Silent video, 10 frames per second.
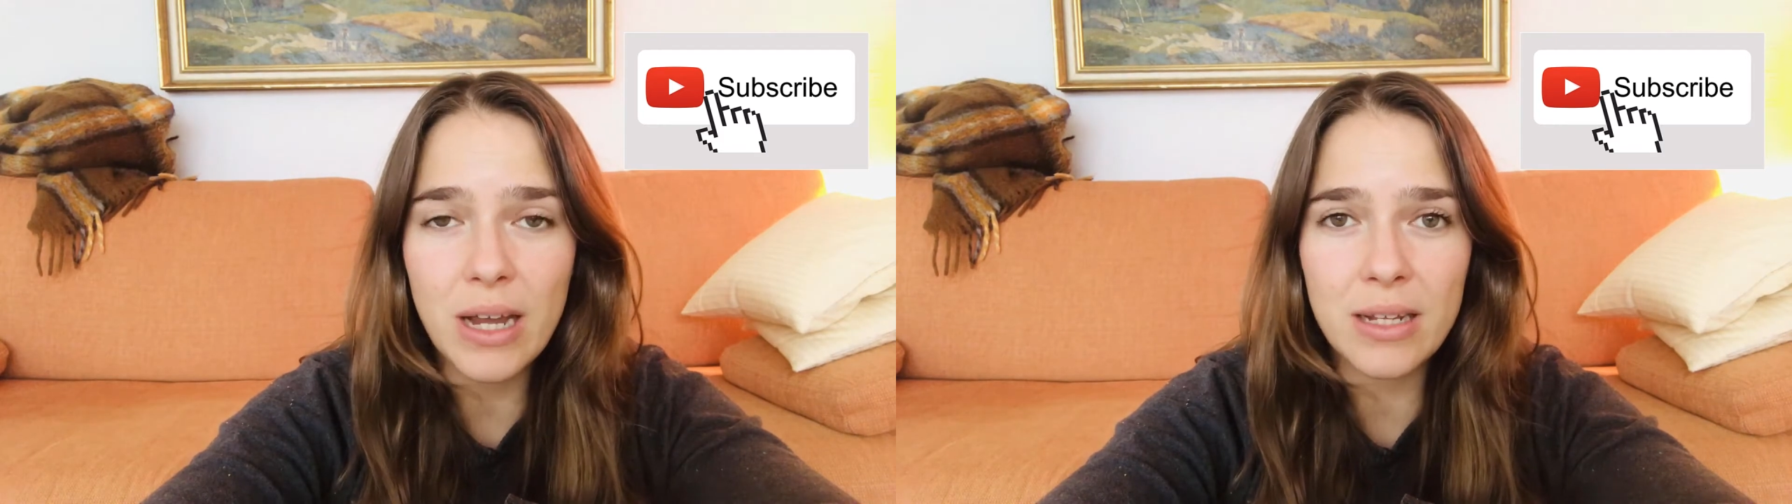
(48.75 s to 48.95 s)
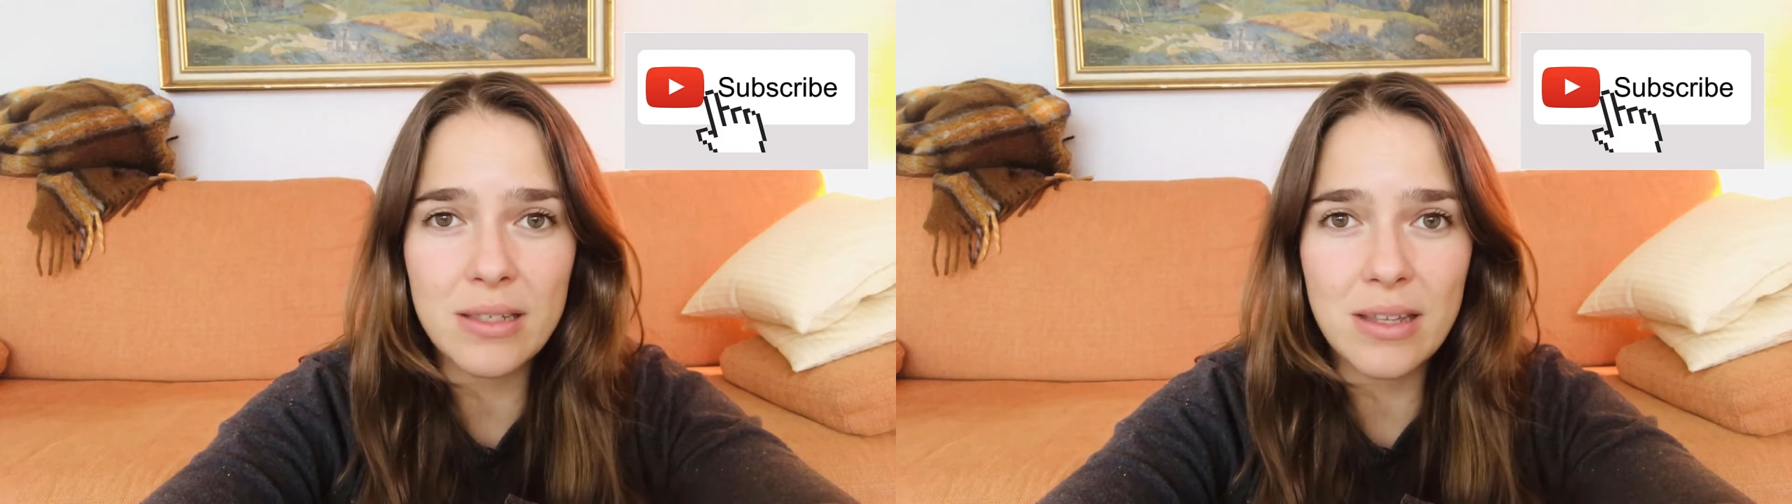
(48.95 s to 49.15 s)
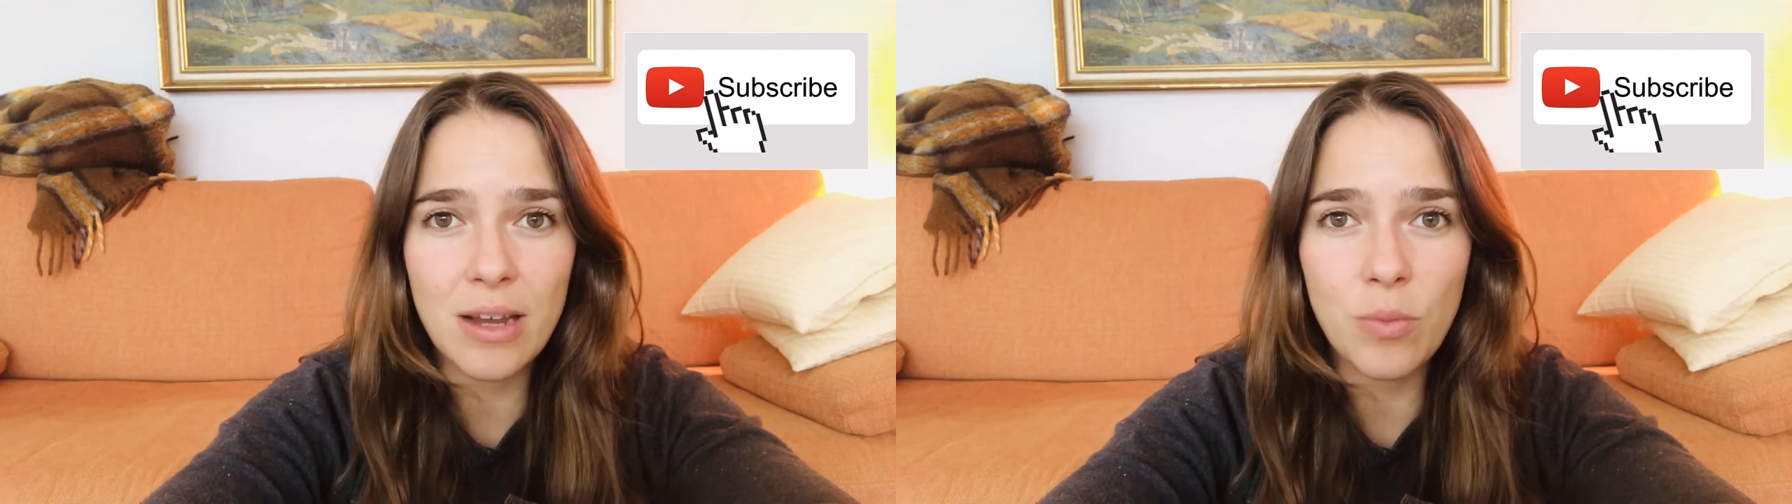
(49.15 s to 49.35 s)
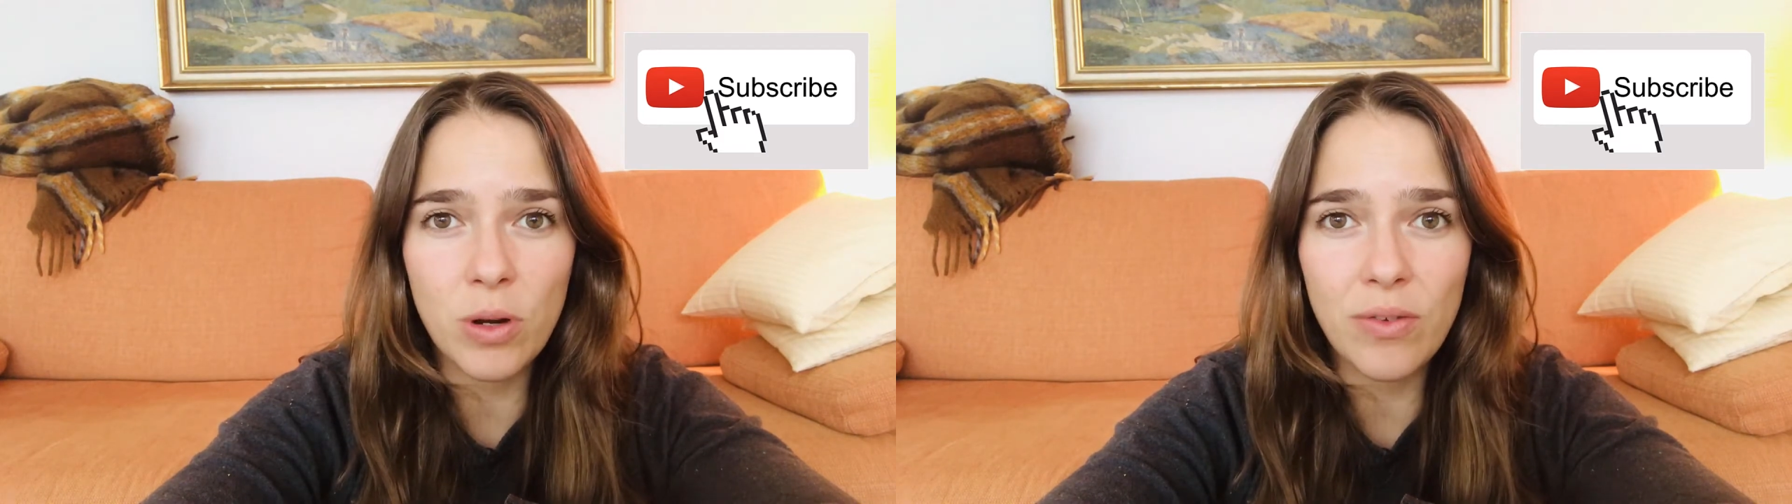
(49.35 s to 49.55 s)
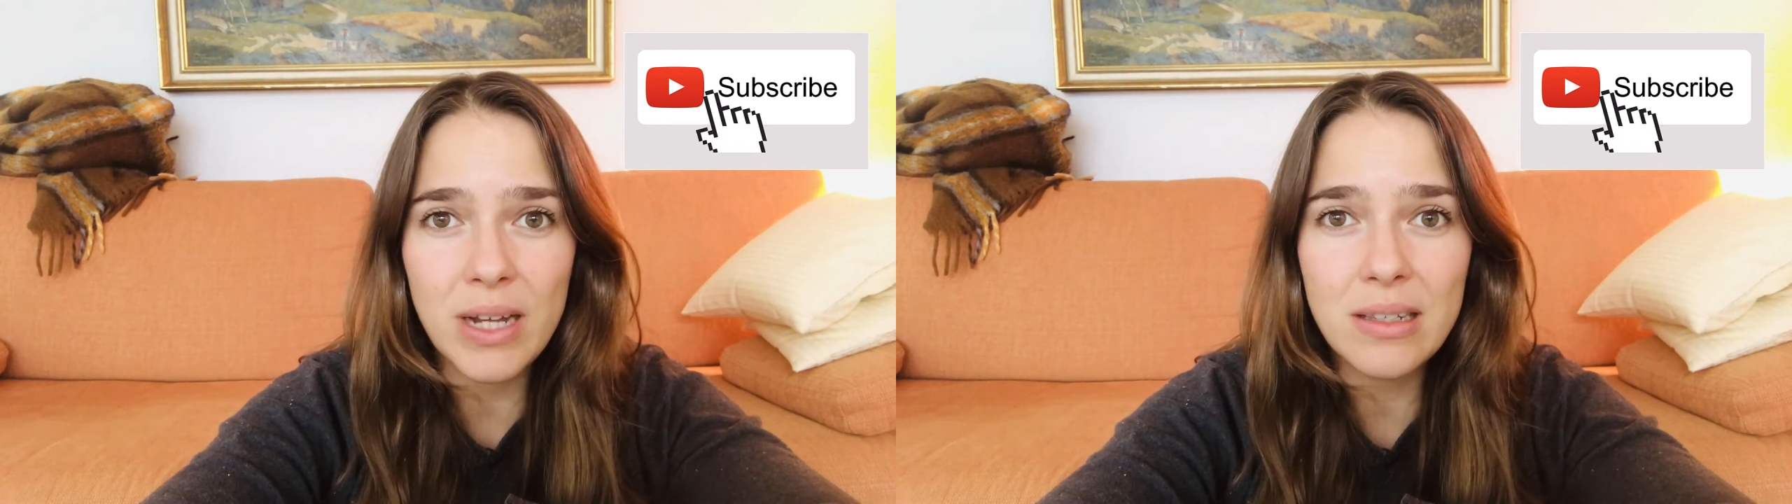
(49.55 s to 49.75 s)
and stay
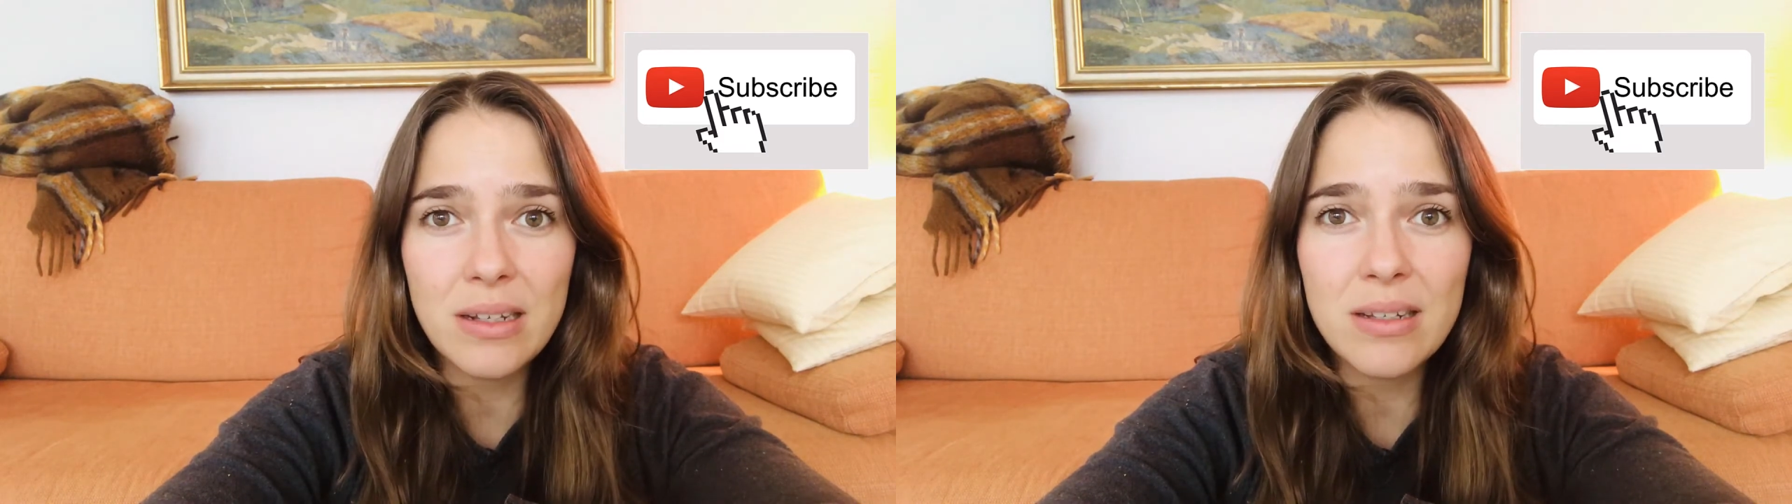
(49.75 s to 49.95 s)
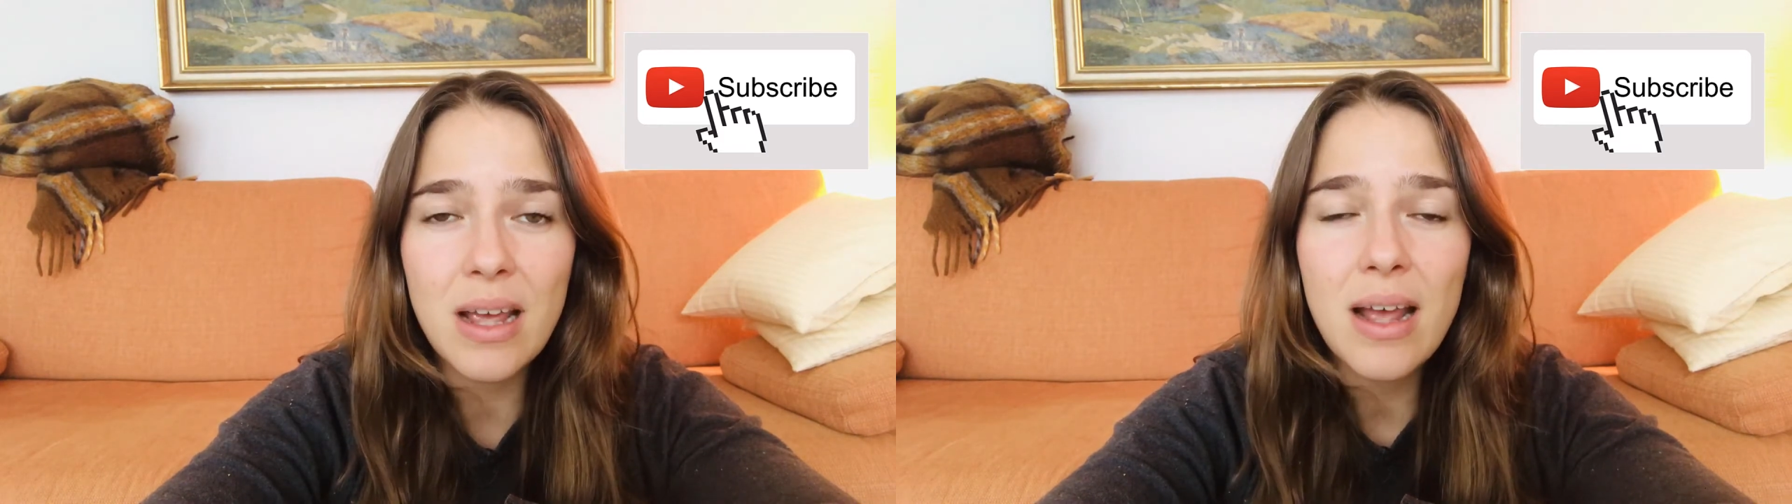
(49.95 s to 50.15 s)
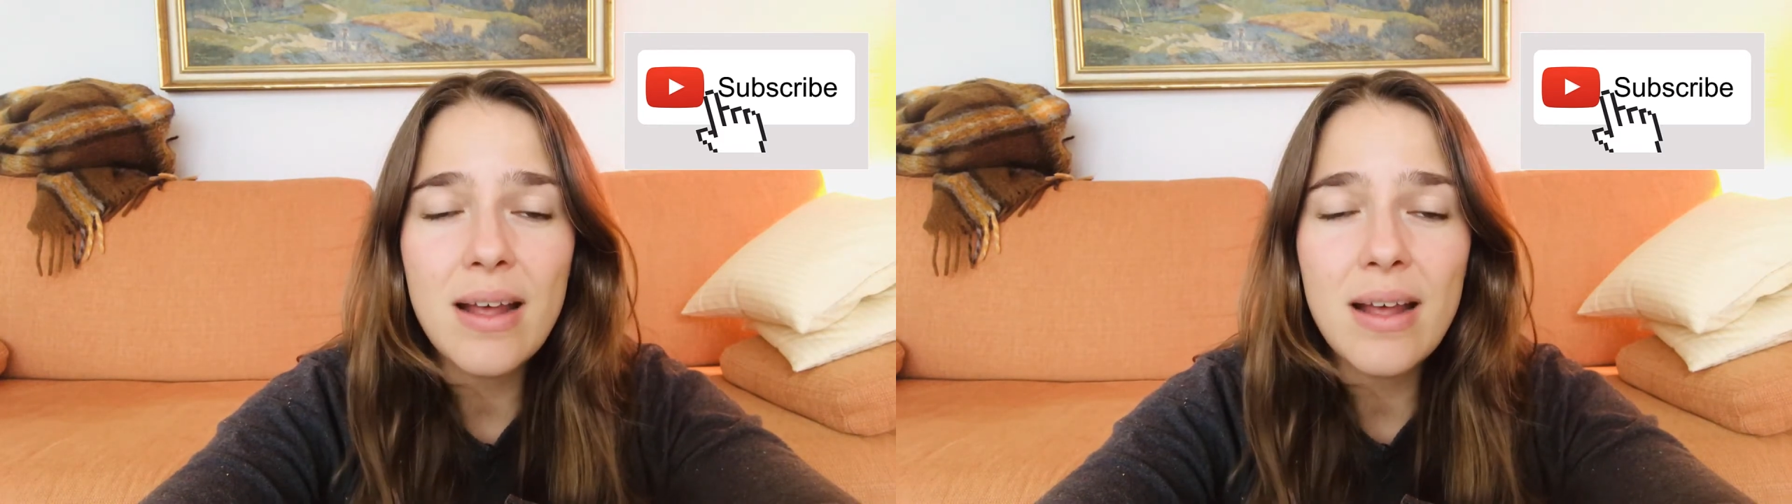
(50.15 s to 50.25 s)
motivated,